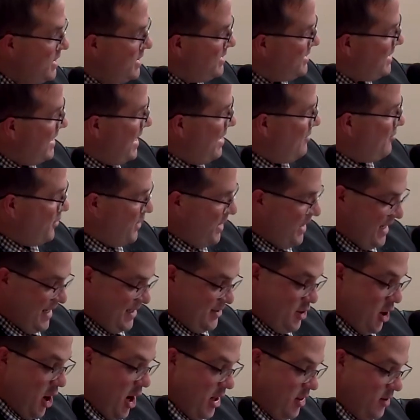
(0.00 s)
to every
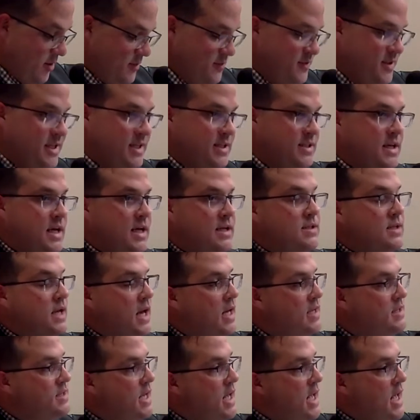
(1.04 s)
dollar of deeds
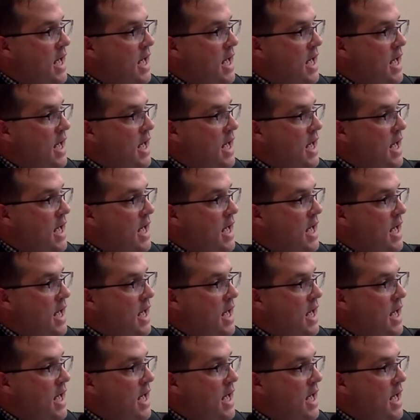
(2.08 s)
excise.